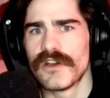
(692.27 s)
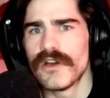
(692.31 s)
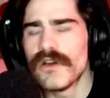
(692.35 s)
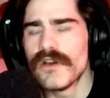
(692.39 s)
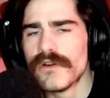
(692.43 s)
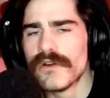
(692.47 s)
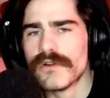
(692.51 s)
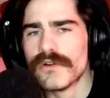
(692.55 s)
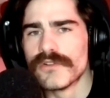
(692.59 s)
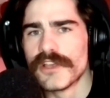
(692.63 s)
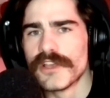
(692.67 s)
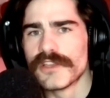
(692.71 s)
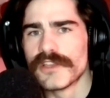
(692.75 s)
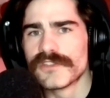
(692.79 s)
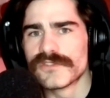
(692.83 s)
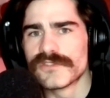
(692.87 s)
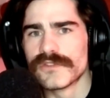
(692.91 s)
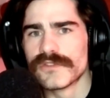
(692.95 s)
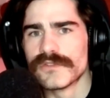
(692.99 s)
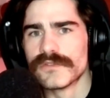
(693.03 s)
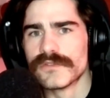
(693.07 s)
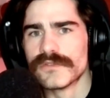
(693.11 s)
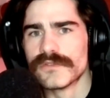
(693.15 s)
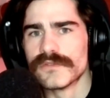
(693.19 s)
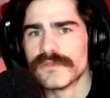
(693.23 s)

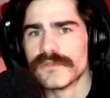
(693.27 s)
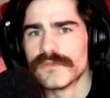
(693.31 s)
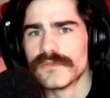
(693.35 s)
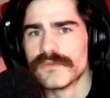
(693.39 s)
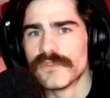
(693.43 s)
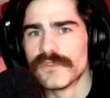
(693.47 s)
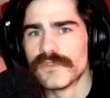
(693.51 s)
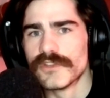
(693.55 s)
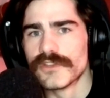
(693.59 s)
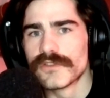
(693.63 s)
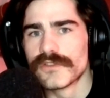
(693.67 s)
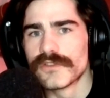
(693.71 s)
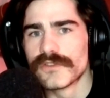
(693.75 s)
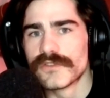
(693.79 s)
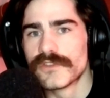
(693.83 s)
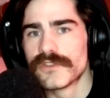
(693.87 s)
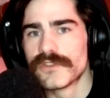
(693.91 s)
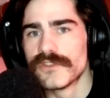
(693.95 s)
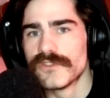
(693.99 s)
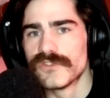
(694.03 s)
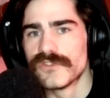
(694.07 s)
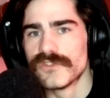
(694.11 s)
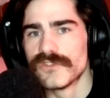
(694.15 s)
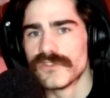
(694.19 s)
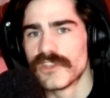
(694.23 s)

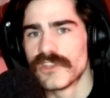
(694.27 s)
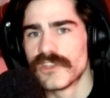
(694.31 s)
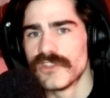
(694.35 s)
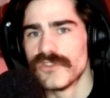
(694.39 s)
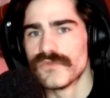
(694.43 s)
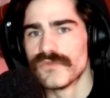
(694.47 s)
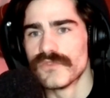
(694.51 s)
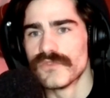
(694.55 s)
can